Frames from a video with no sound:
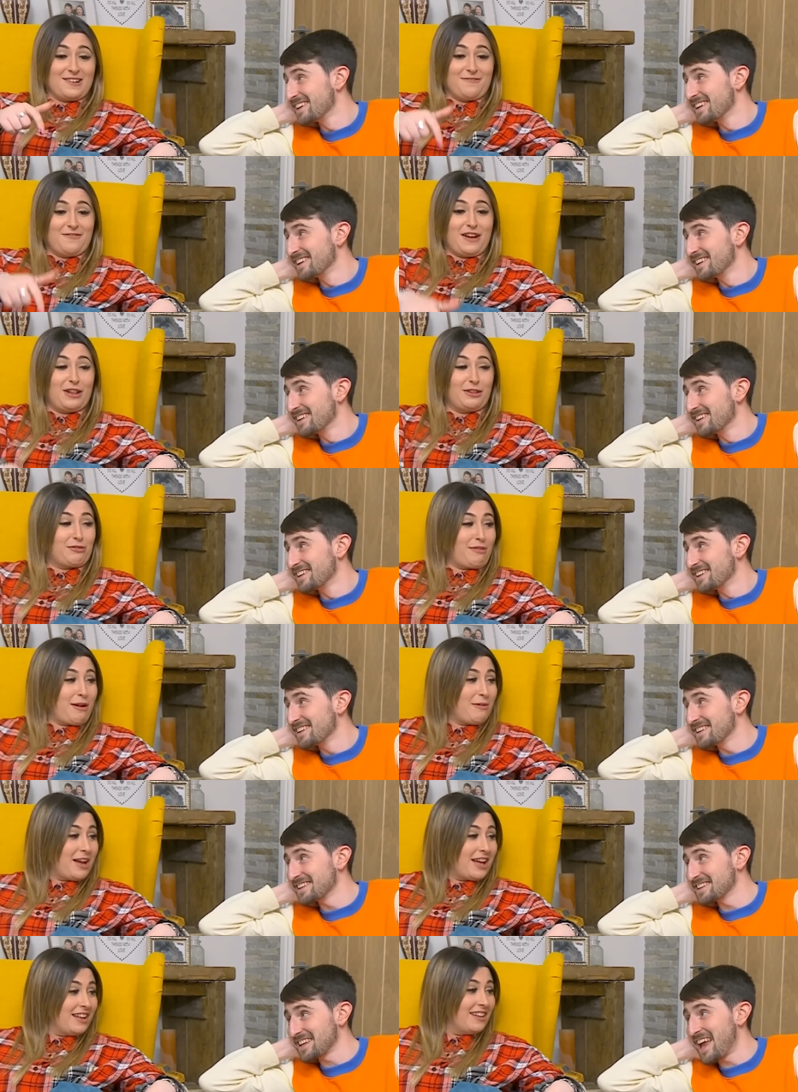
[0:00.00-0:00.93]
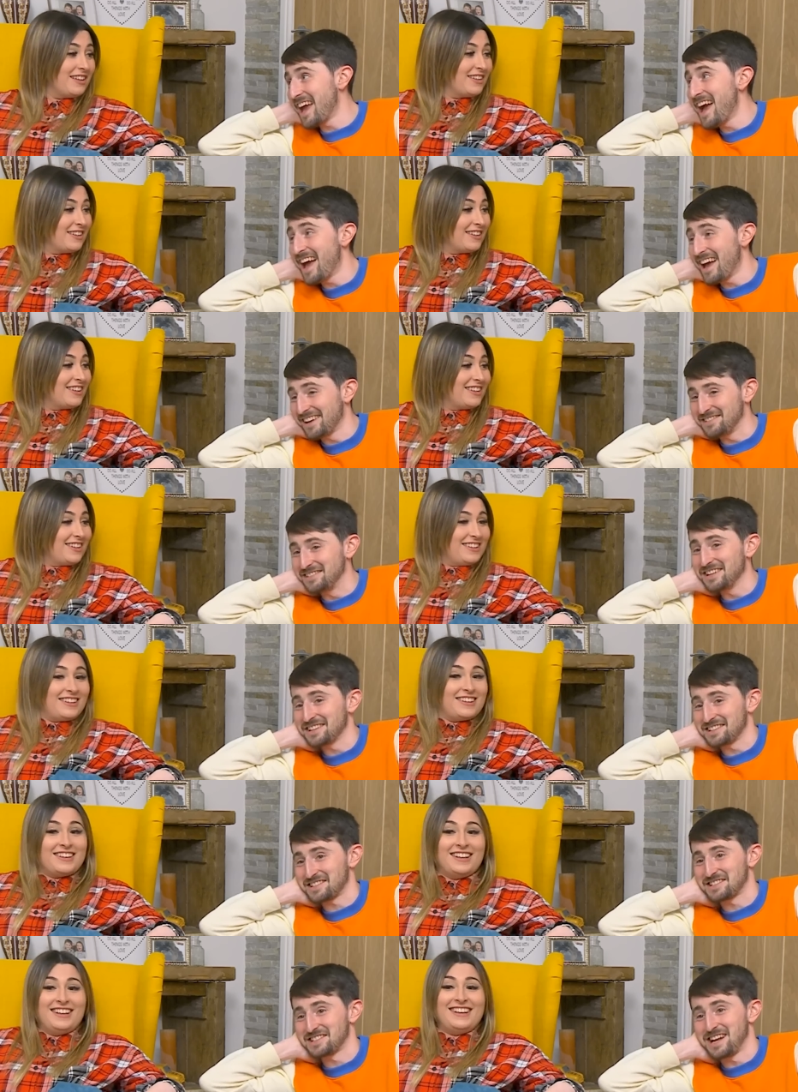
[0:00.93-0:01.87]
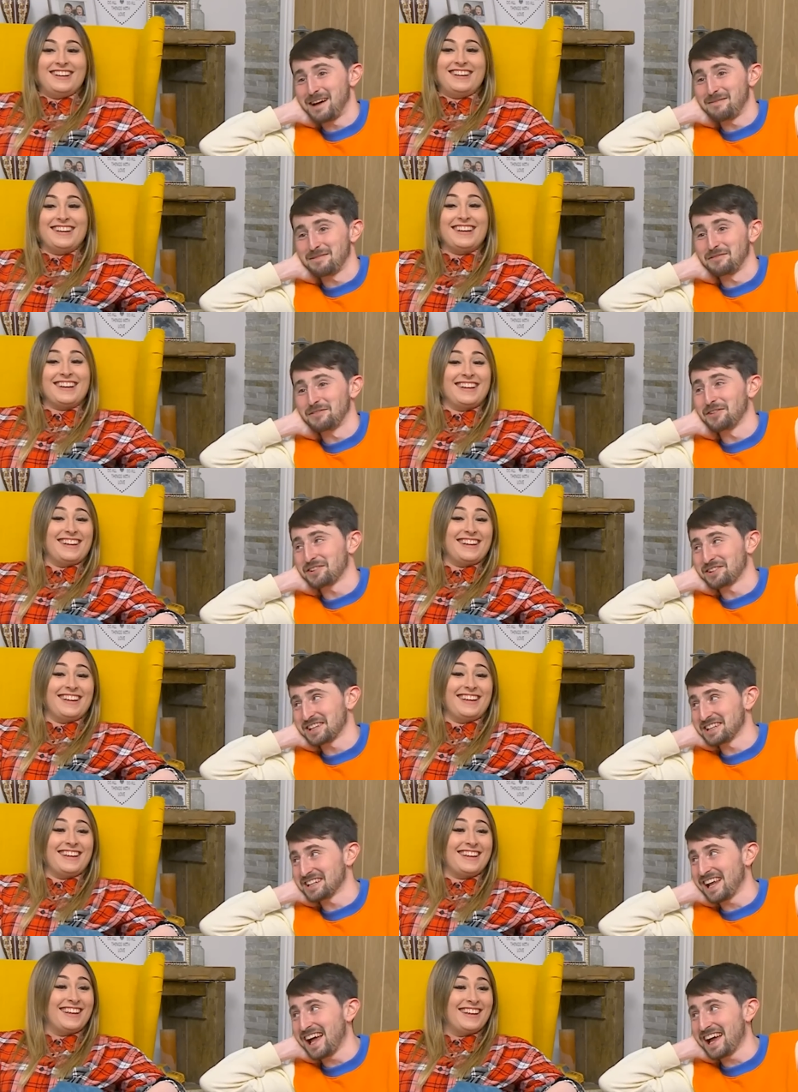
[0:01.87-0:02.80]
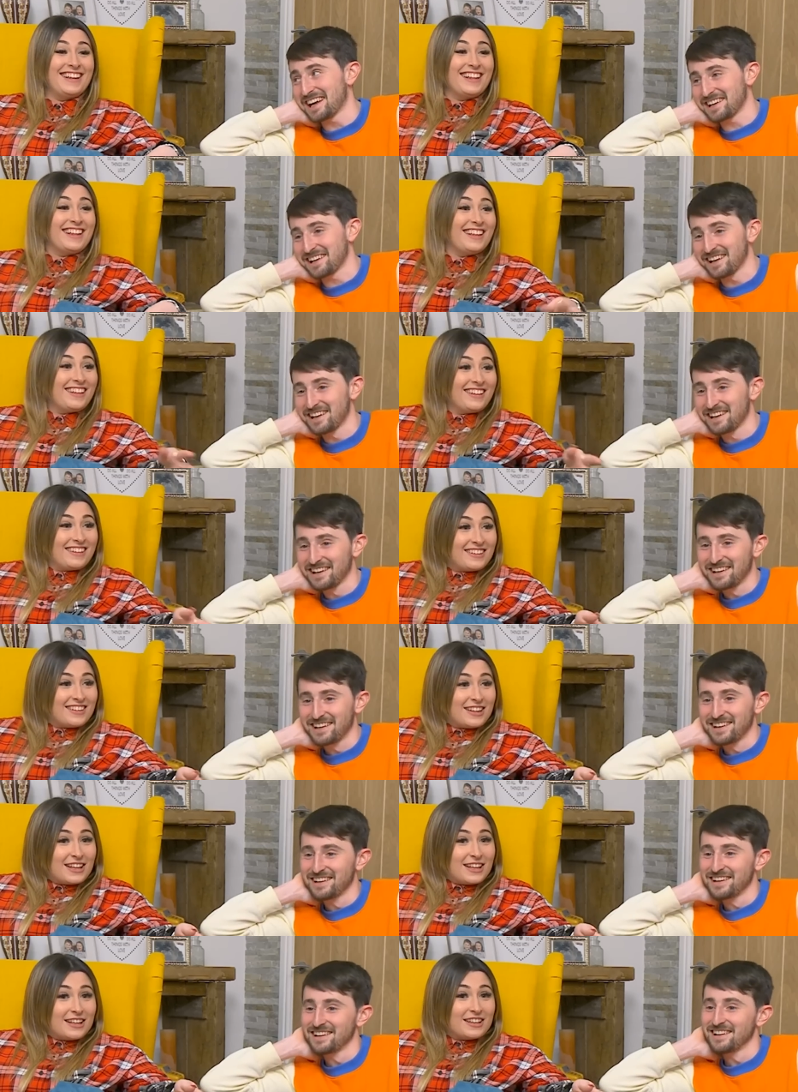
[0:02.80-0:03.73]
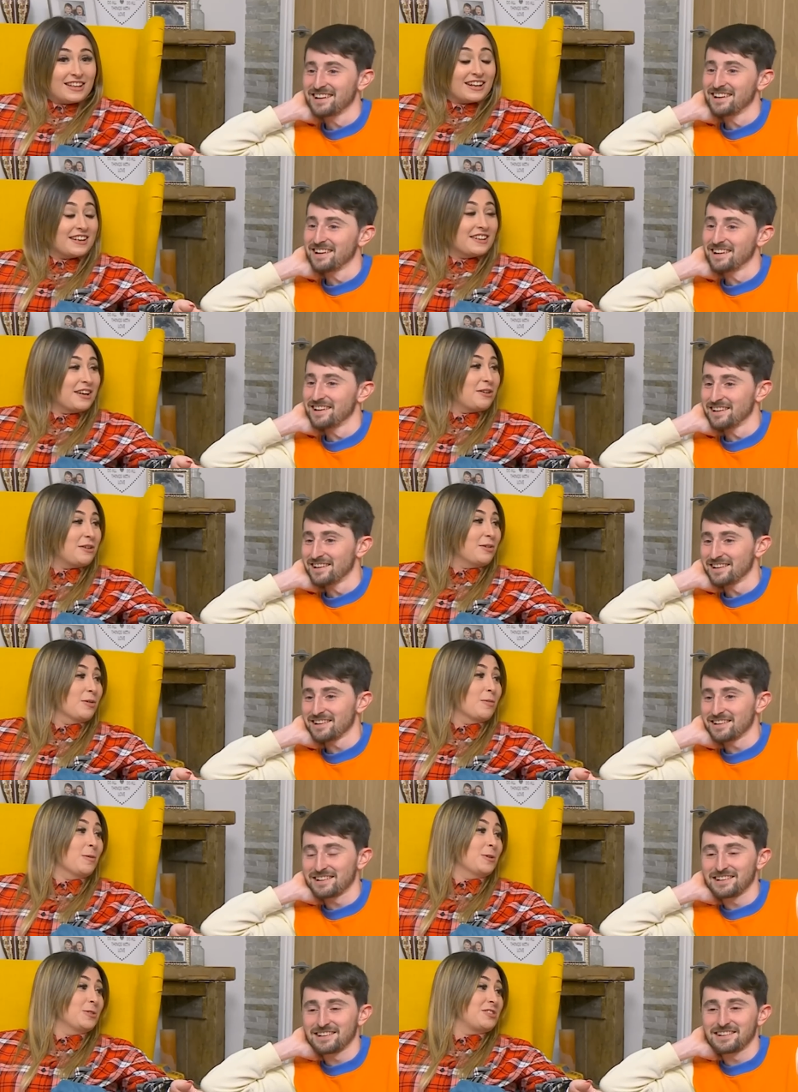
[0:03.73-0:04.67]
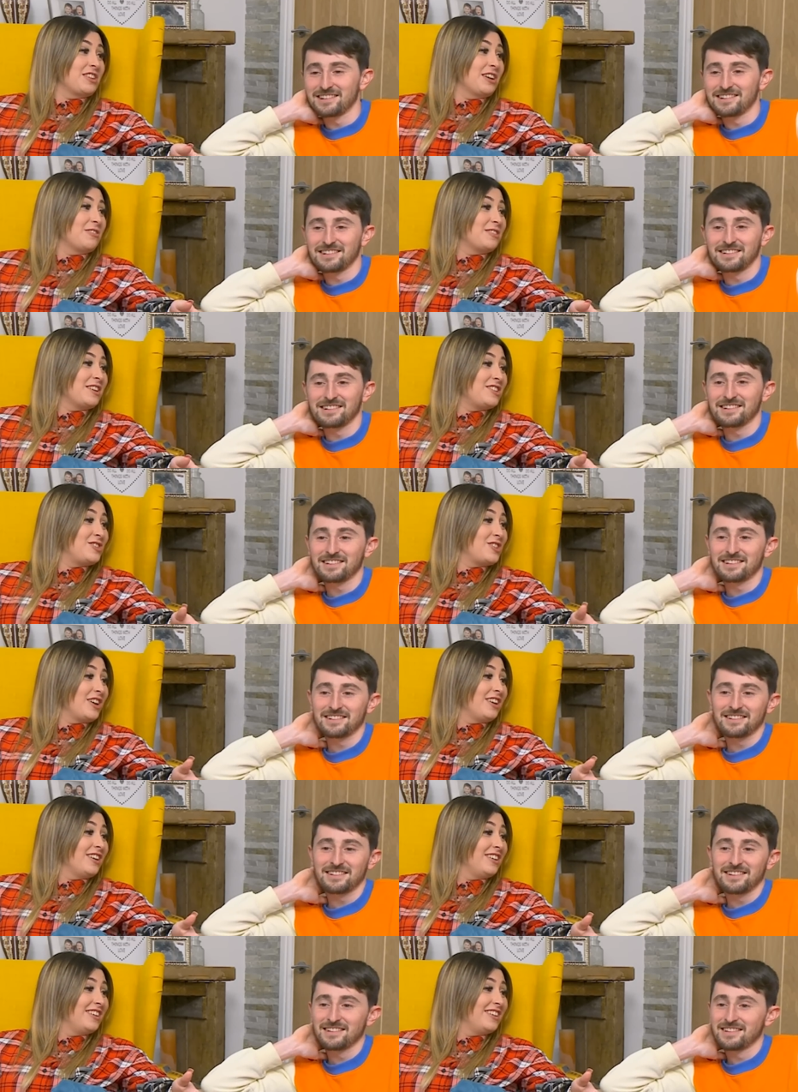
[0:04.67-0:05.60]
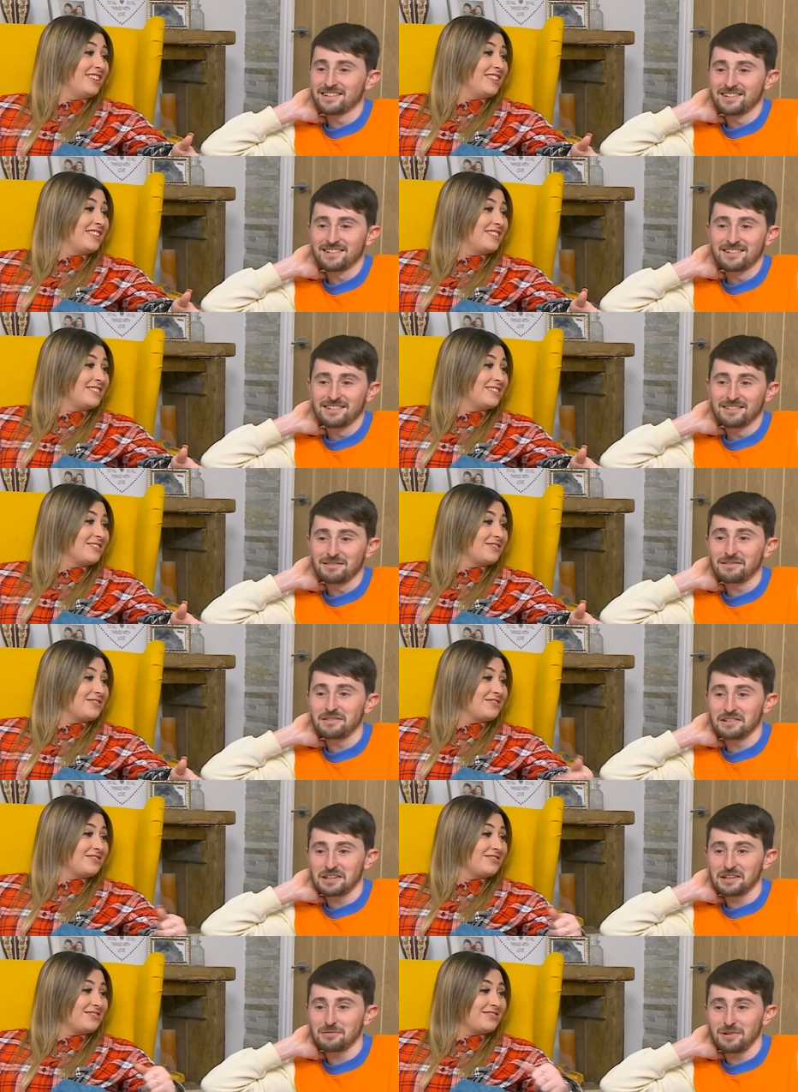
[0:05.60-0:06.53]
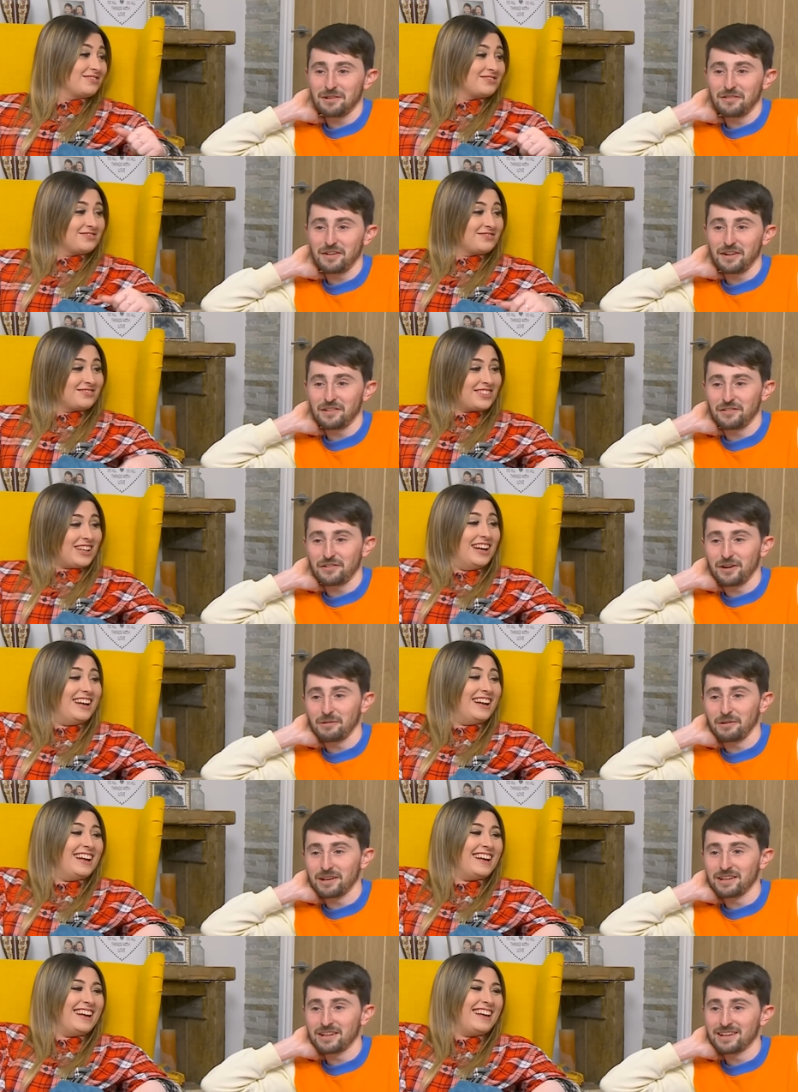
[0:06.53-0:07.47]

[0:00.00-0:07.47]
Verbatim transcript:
Speaker 1: and fell through it.
Speaker 2: Yeah, it nearly snapped my f***ing leg.
Speaker 1: You didn't know it was bust though, did you?
Speaker 2: Well, I did when I fell through